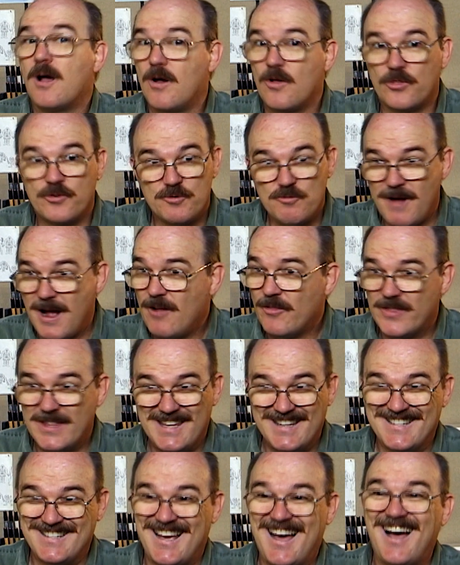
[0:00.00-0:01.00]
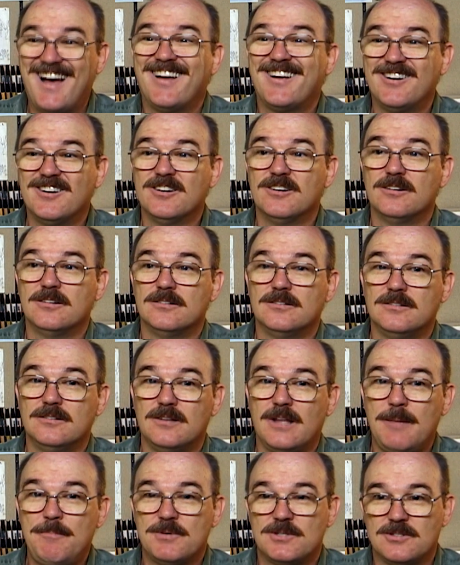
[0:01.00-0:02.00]
throughout the entire
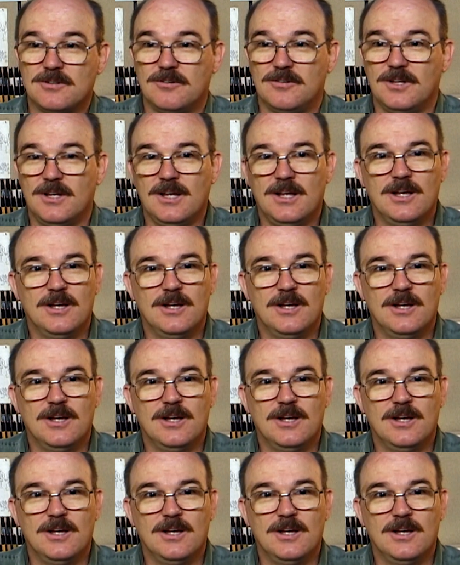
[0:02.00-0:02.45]
episode.